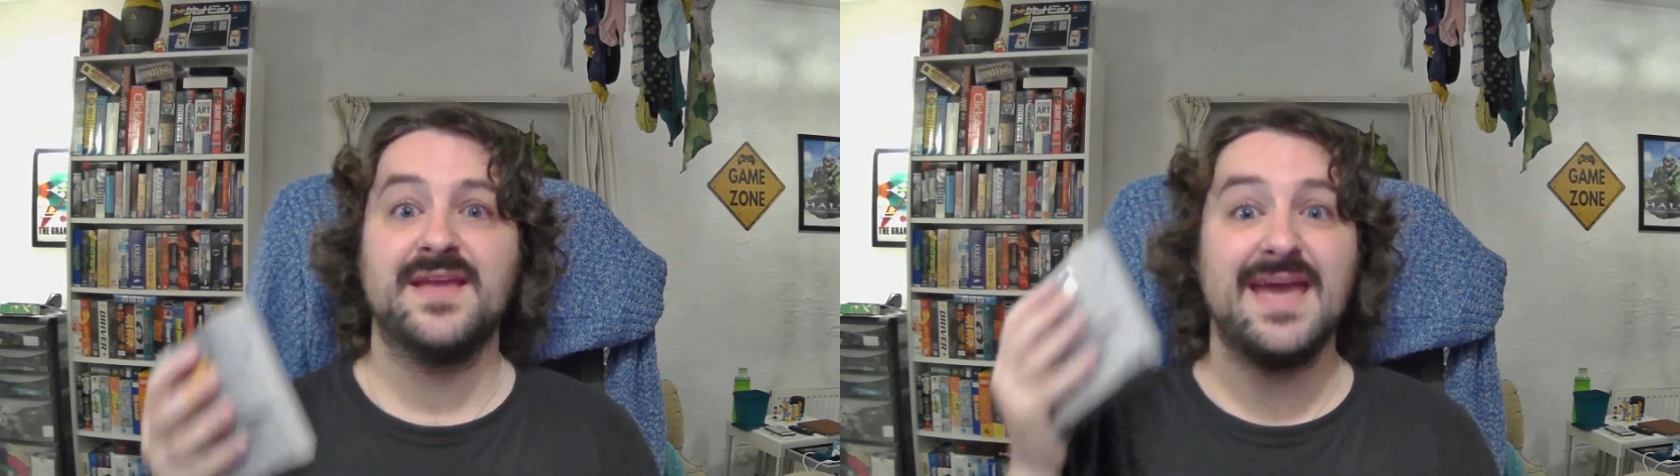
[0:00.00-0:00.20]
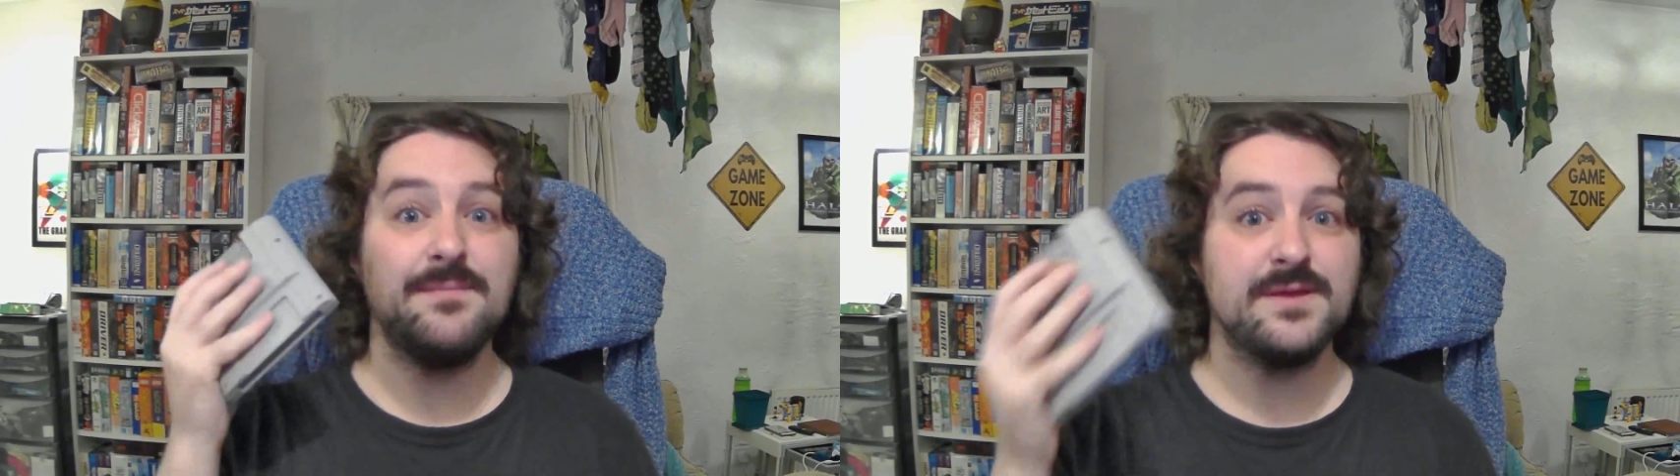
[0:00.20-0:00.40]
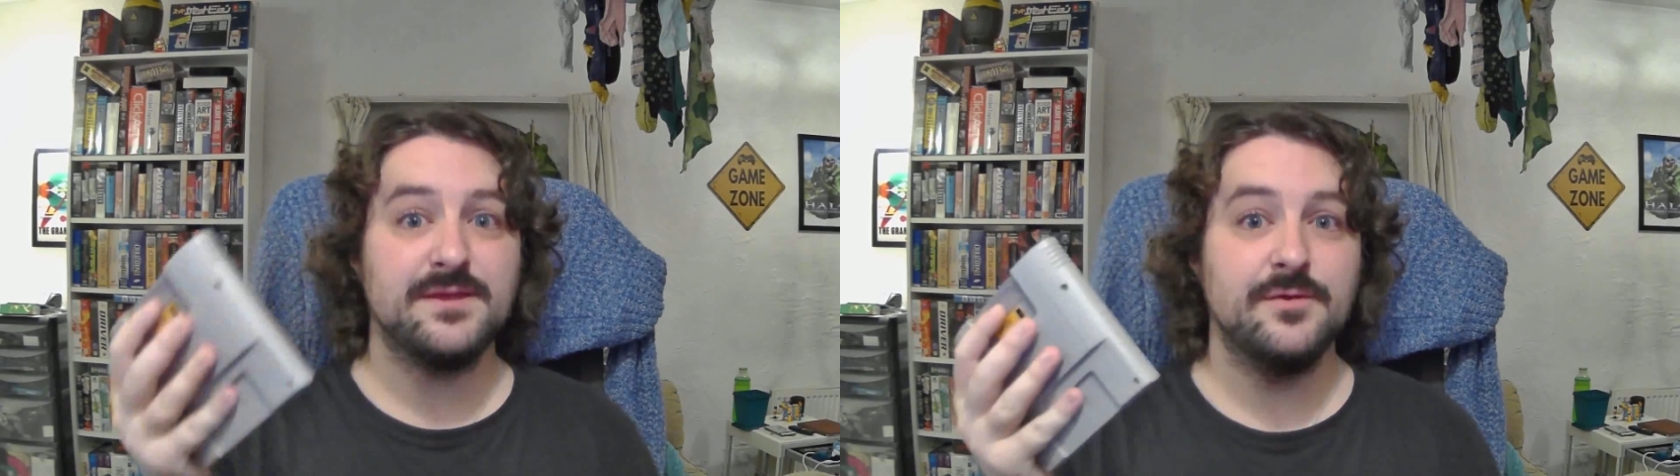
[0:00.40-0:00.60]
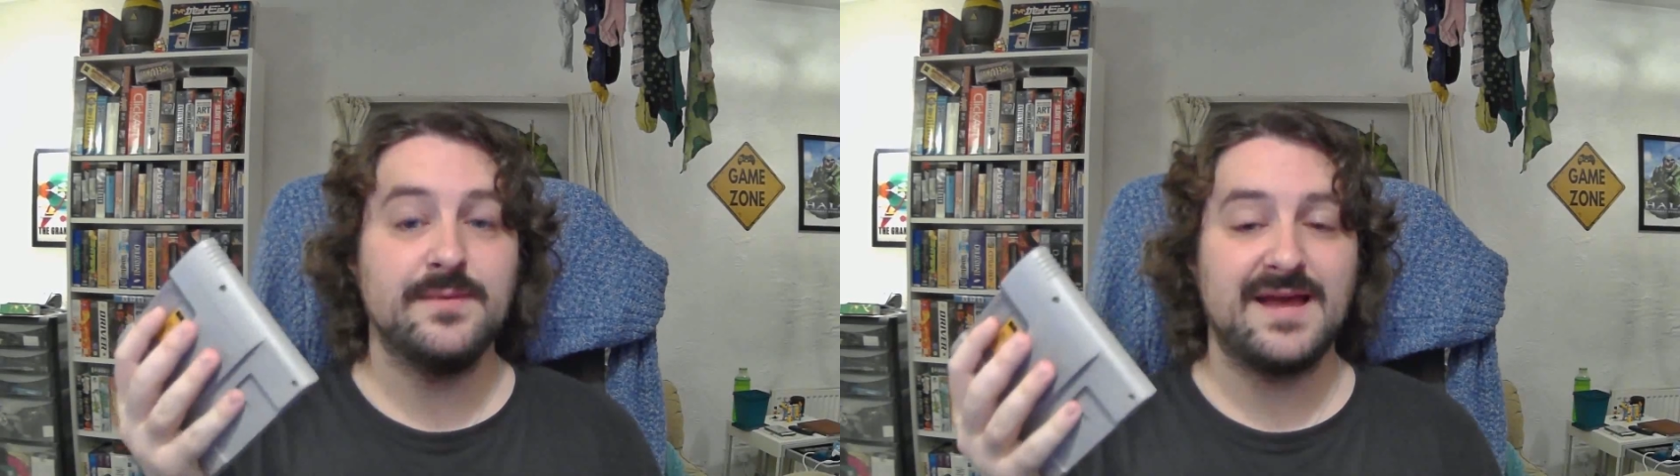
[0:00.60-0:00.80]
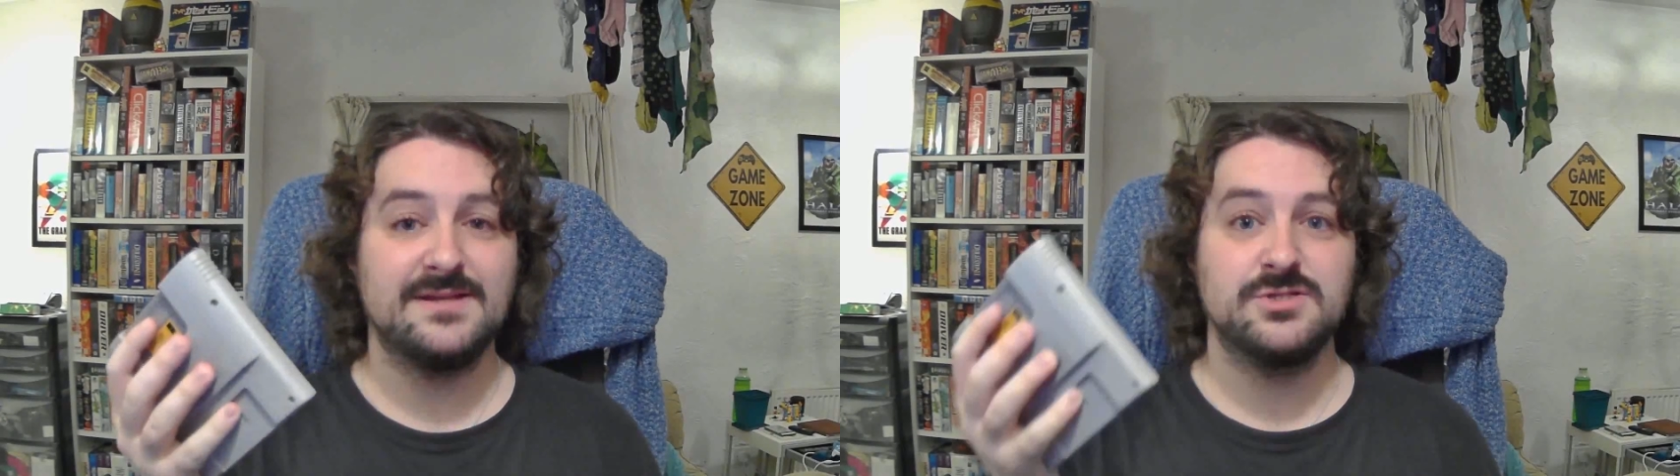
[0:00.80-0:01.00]
GameCube
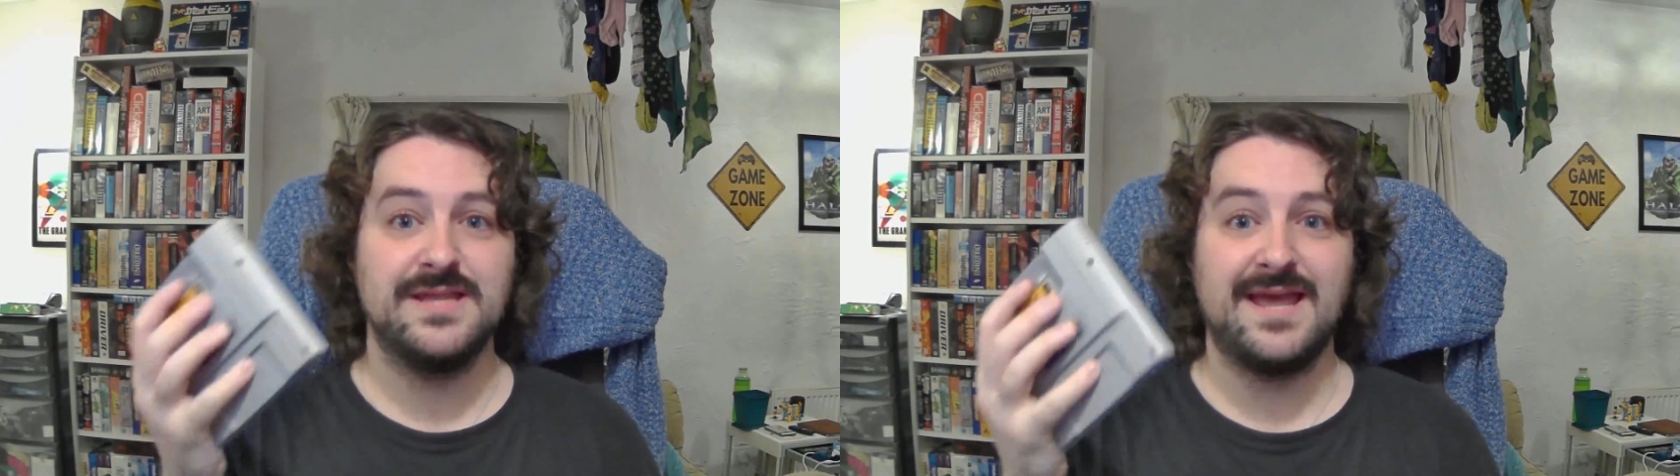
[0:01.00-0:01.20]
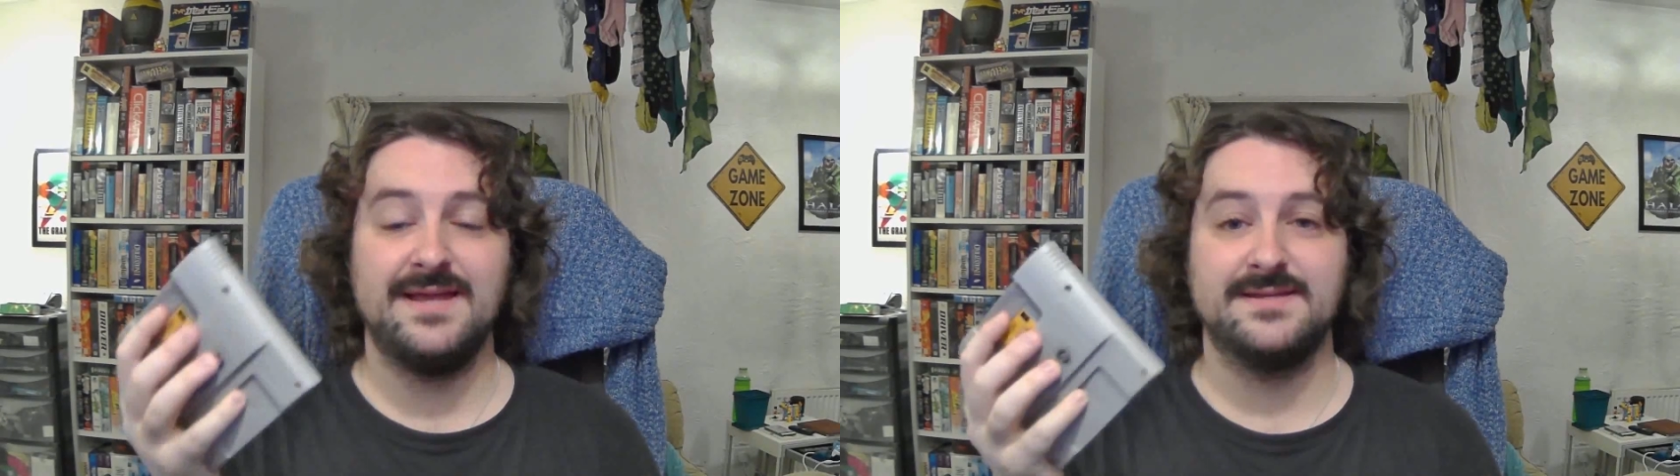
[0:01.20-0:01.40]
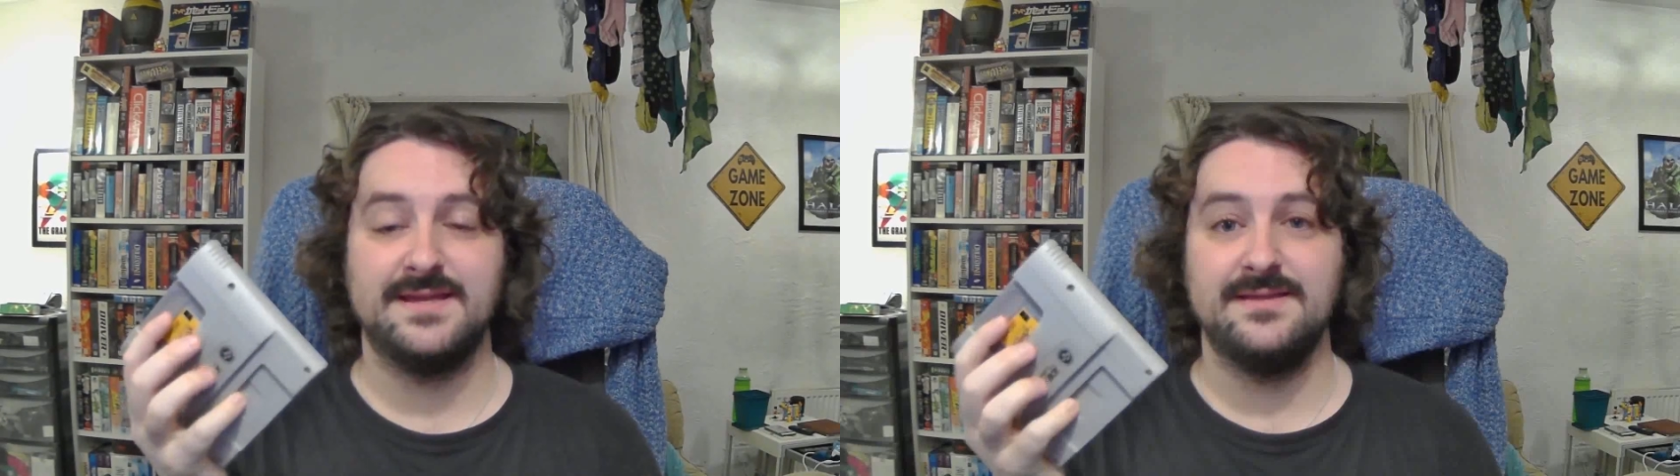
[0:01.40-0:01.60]
actually had